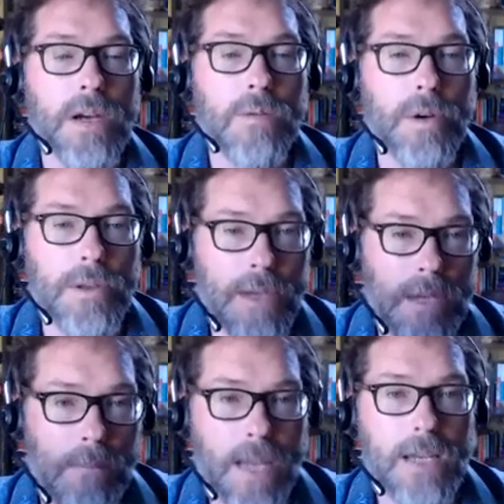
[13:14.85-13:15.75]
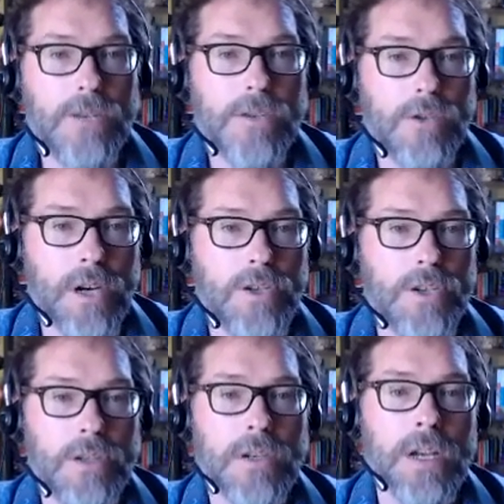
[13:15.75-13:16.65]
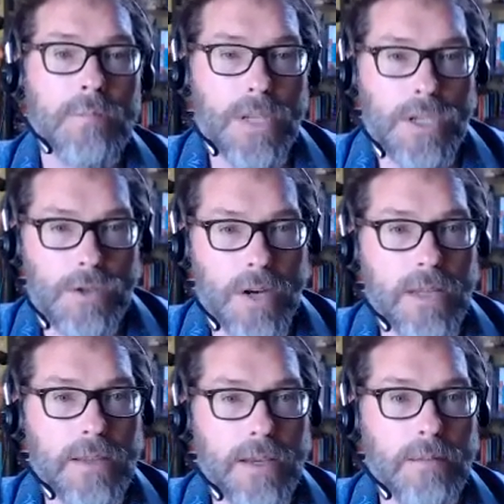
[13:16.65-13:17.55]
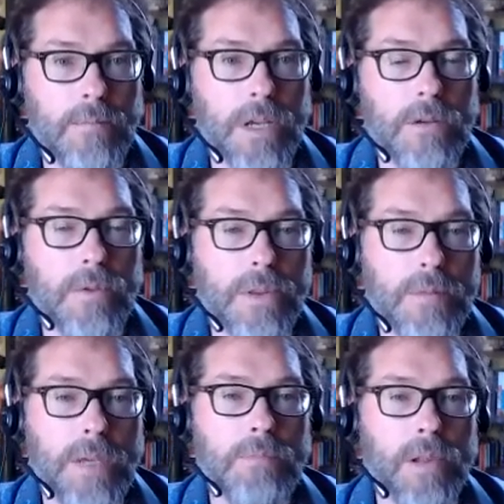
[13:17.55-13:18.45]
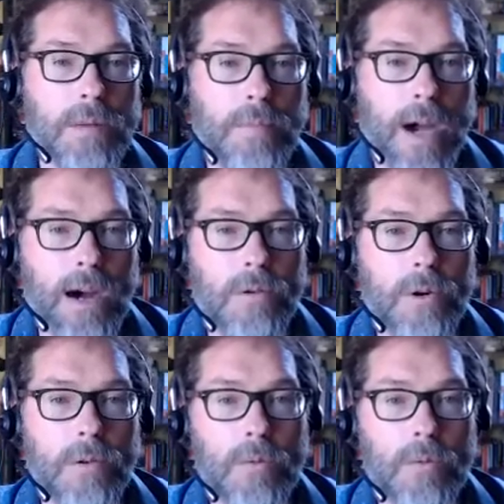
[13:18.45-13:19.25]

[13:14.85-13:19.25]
where the command structure betrayed them, where the people in power